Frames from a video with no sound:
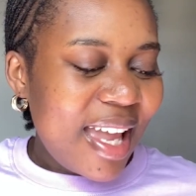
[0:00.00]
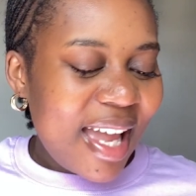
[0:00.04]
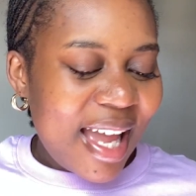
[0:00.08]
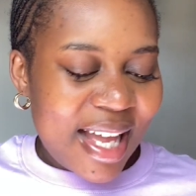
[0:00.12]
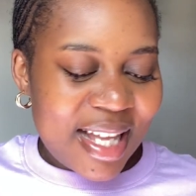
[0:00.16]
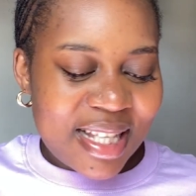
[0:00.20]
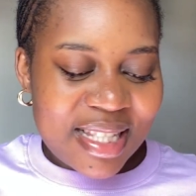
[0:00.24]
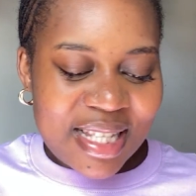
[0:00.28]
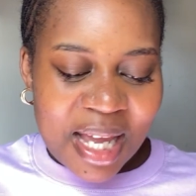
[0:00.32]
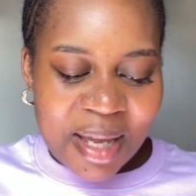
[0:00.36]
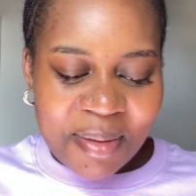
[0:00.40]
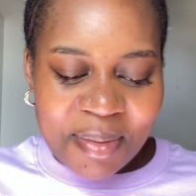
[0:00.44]

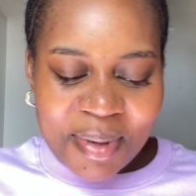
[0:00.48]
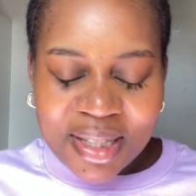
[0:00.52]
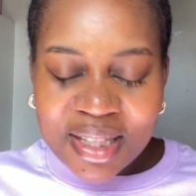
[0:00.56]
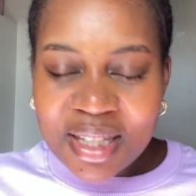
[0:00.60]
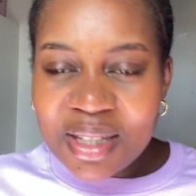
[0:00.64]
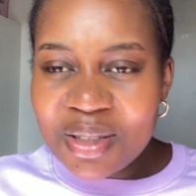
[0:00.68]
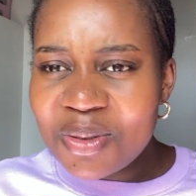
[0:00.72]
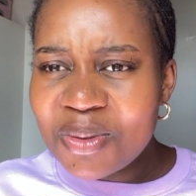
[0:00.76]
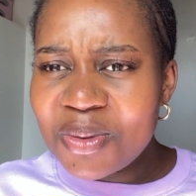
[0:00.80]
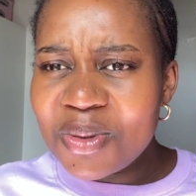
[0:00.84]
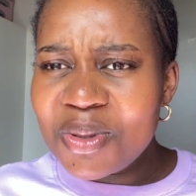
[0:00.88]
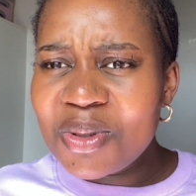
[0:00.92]
Ati I
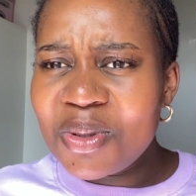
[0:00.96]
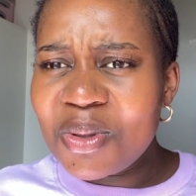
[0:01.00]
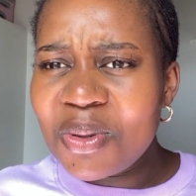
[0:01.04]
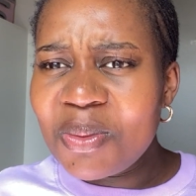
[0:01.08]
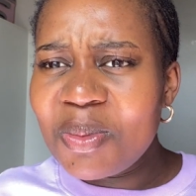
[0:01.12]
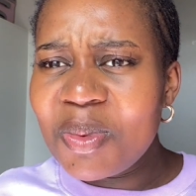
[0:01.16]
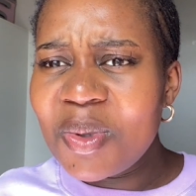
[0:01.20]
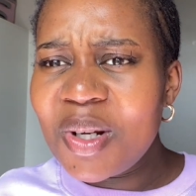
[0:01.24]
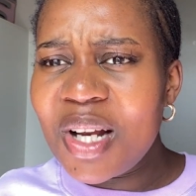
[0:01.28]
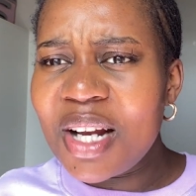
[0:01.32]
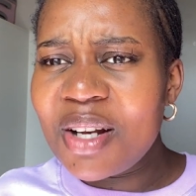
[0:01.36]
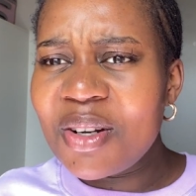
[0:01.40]
thought we
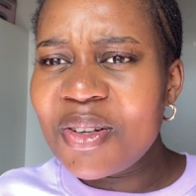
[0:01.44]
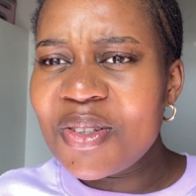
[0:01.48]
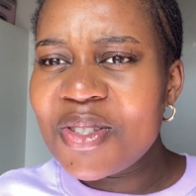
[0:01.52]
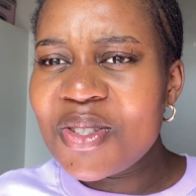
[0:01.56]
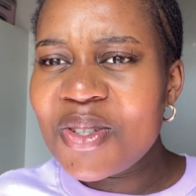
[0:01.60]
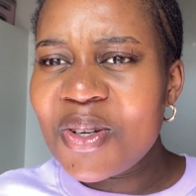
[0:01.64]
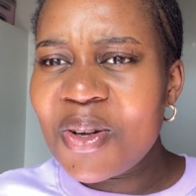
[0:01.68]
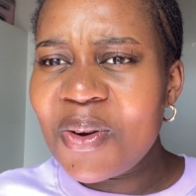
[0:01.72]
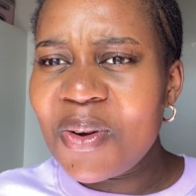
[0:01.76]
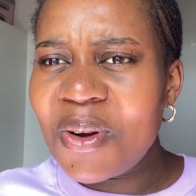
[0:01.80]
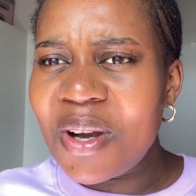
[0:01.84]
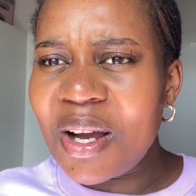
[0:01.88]
tubula not
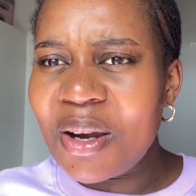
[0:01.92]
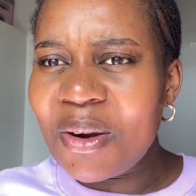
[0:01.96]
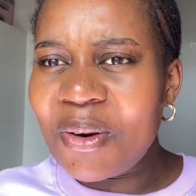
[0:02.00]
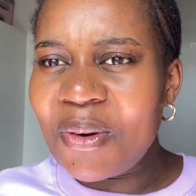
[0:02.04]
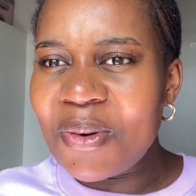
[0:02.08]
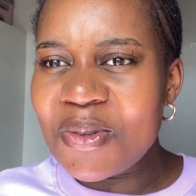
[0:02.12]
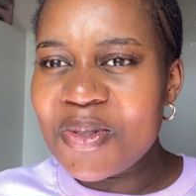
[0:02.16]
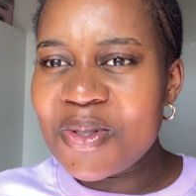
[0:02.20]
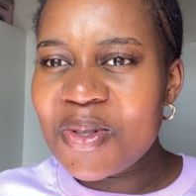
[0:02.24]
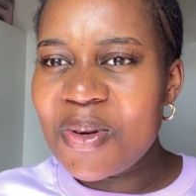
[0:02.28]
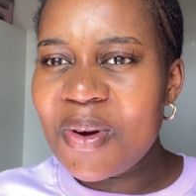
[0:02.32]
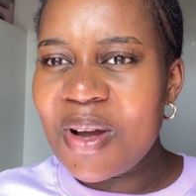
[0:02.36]
so long
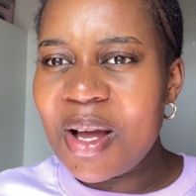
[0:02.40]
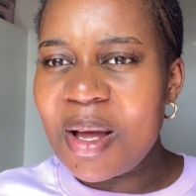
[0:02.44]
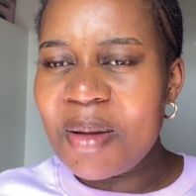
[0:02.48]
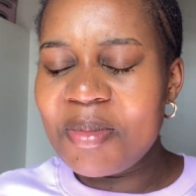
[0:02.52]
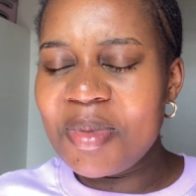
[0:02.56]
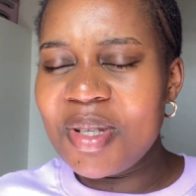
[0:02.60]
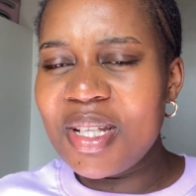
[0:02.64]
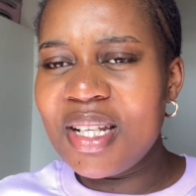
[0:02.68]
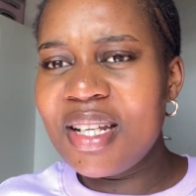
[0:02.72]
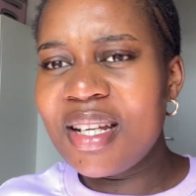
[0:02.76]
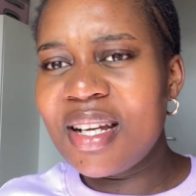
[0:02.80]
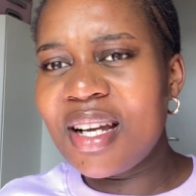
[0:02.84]
ago, so
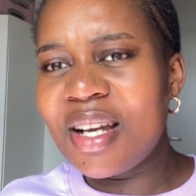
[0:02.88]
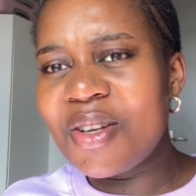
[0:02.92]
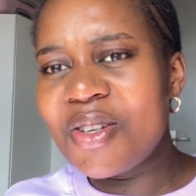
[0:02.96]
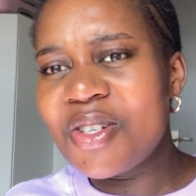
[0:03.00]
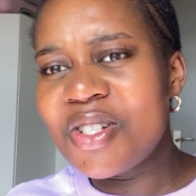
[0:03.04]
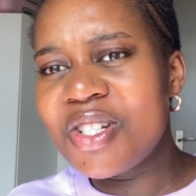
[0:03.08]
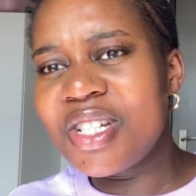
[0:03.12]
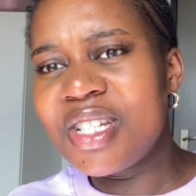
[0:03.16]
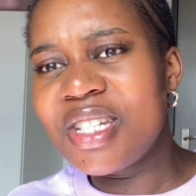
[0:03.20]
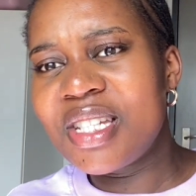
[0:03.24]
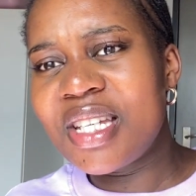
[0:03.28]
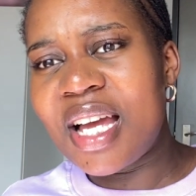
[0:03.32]
ngihambile
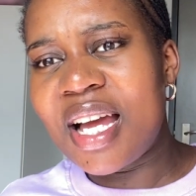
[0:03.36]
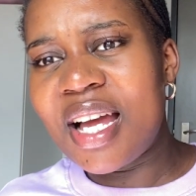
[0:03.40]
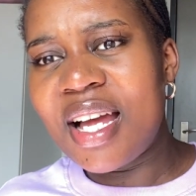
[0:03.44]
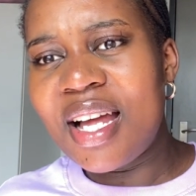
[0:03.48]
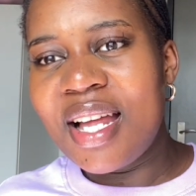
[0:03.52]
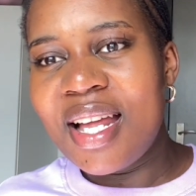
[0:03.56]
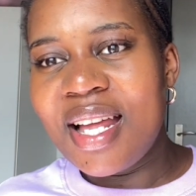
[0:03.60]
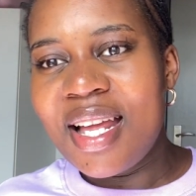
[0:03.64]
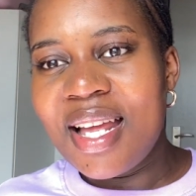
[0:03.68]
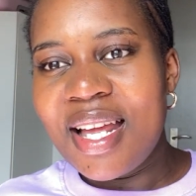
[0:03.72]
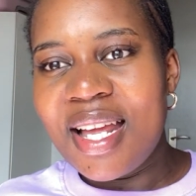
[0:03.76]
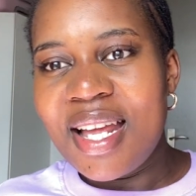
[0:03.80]
ngayoshintsha
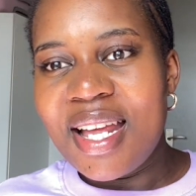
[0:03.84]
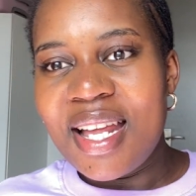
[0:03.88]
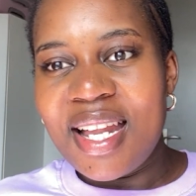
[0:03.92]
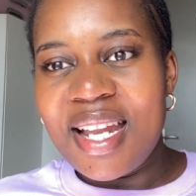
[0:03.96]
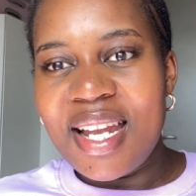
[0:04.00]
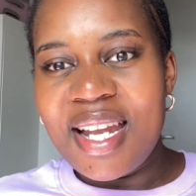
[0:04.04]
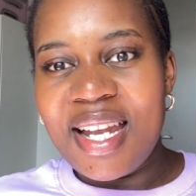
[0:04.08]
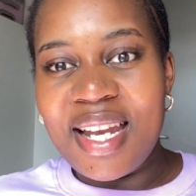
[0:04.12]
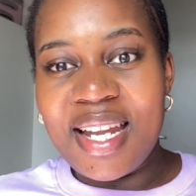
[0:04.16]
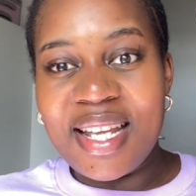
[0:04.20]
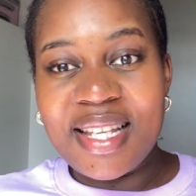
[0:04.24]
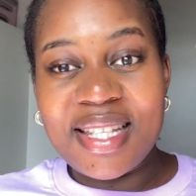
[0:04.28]

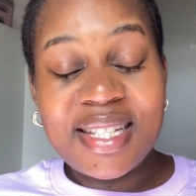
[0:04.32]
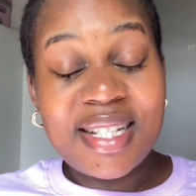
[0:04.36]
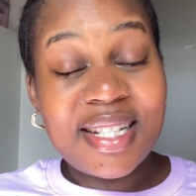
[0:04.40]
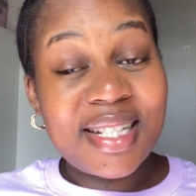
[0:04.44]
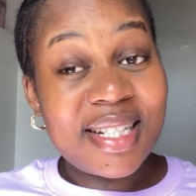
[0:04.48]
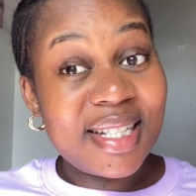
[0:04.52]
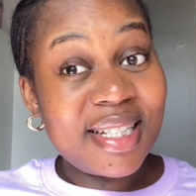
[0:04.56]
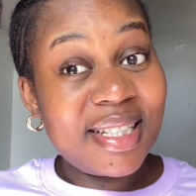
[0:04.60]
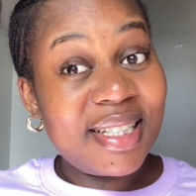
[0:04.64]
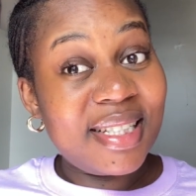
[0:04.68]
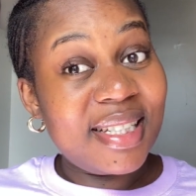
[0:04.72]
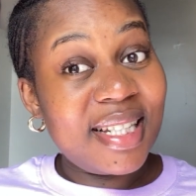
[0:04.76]
le
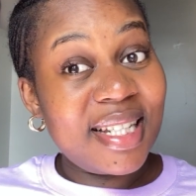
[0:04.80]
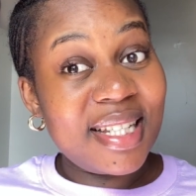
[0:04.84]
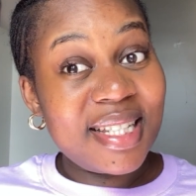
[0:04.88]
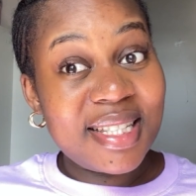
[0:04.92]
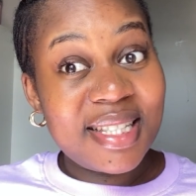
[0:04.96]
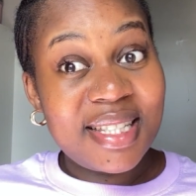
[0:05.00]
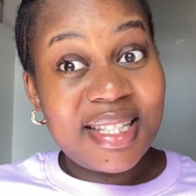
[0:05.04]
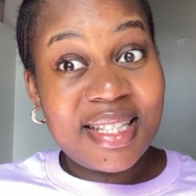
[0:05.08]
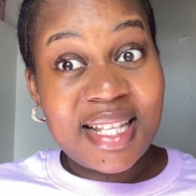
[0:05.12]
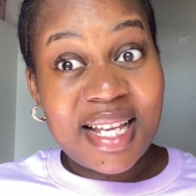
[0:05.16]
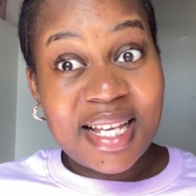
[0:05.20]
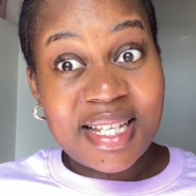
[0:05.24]
screen
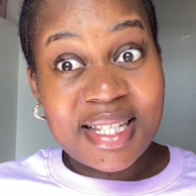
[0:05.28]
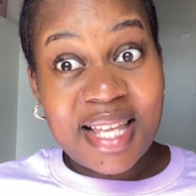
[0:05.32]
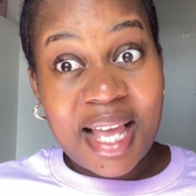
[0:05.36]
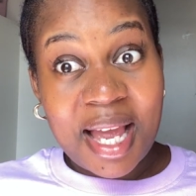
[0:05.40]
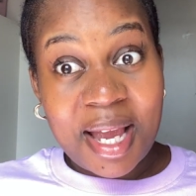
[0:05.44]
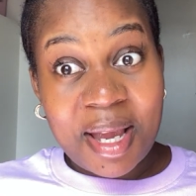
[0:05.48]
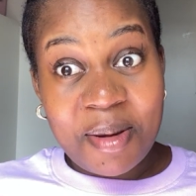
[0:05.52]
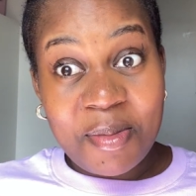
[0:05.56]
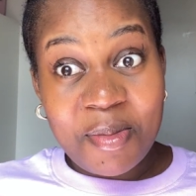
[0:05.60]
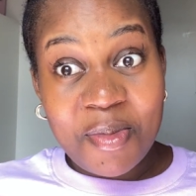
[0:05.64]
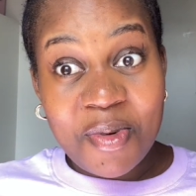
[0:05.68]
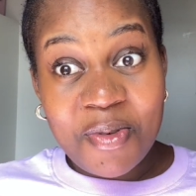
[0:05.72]
lesihla
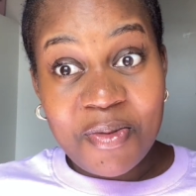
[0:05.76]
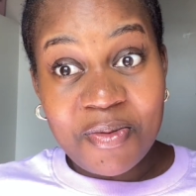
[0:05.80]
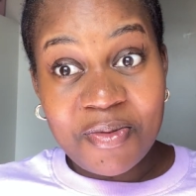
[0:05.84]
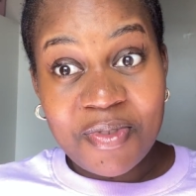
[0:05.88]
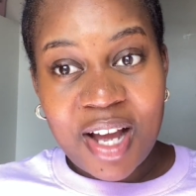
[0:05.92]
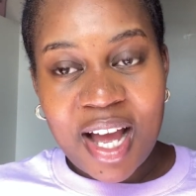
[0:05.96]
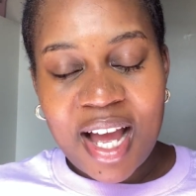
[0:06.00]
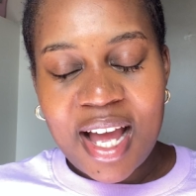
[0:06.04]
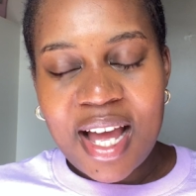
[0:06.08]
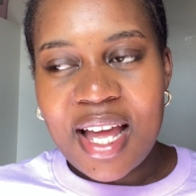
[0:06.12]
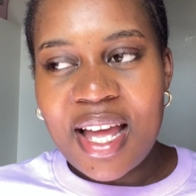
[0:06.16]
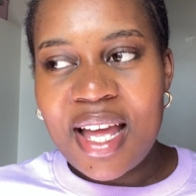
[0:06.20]

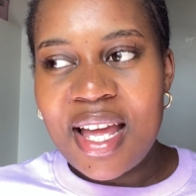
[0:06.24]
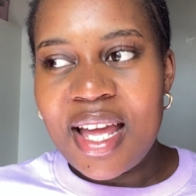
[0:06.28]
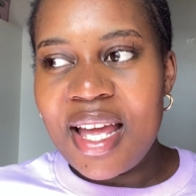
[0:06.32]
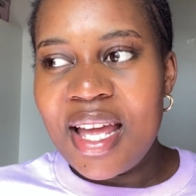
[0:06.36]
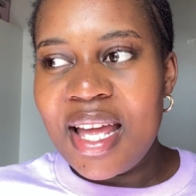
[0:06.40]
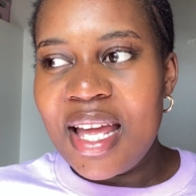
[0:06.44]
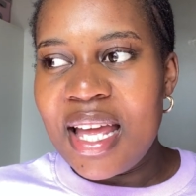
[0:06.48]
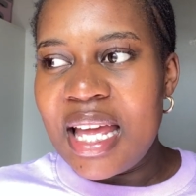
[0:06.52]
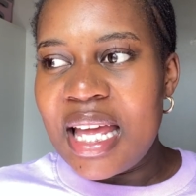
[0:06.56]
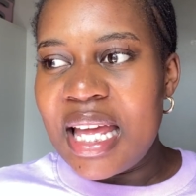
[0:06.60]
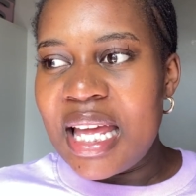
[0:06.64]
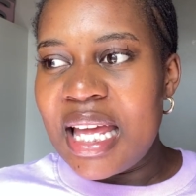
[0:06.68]
sangemuva.
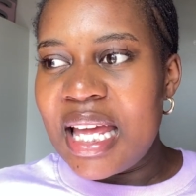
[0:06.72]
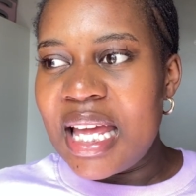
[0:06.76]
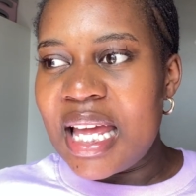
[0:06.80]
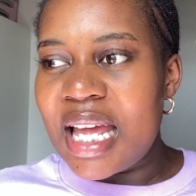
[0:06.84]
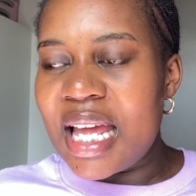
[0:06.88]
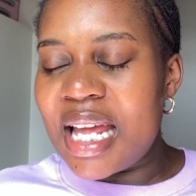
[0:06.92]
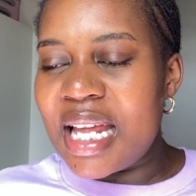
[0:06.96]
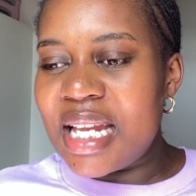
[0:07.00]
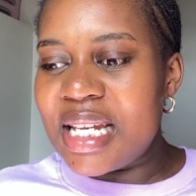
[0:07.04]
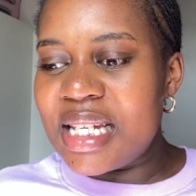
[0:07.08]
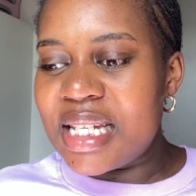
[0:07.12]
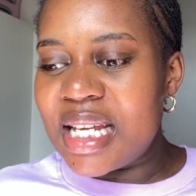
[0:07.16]

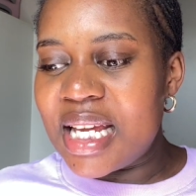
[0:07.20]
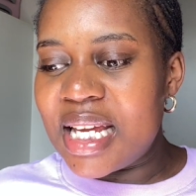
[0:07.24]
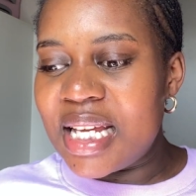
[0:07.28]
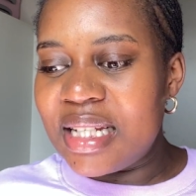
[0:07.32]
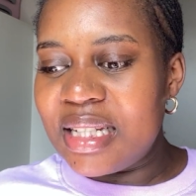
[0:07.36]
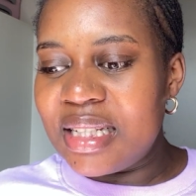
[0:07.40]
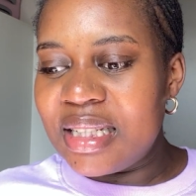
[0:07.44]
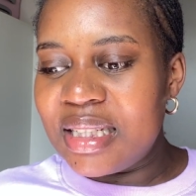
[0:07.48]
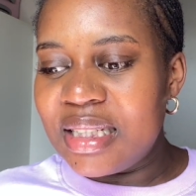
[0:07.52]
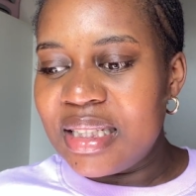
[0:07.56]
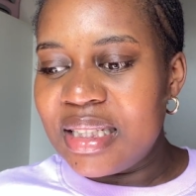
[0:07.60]
And then